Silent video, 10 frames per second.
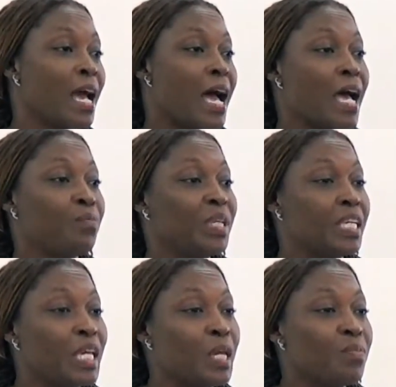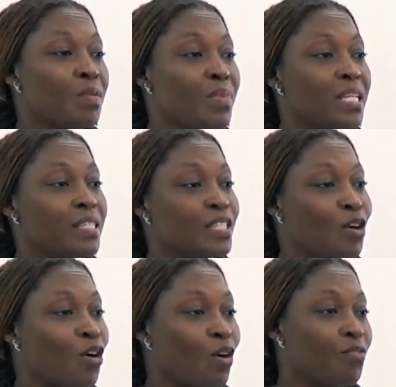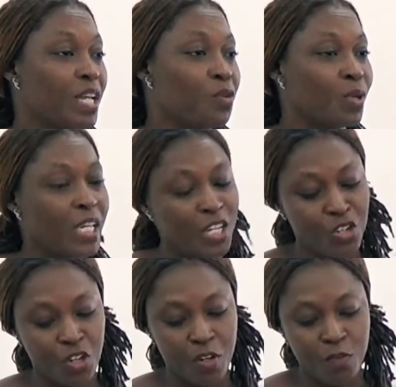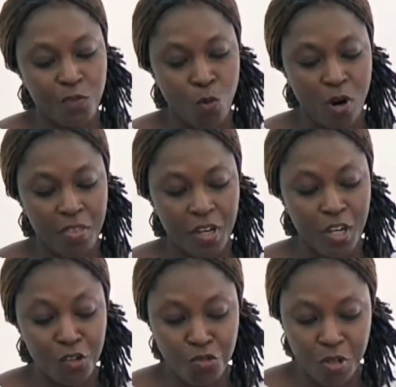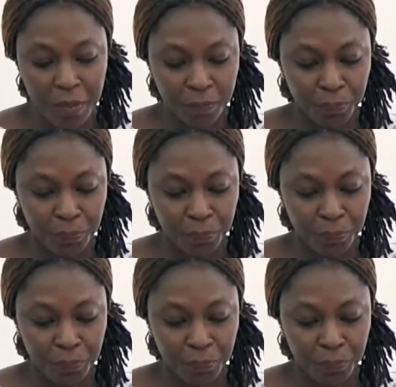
and became the Minister of Education for the country.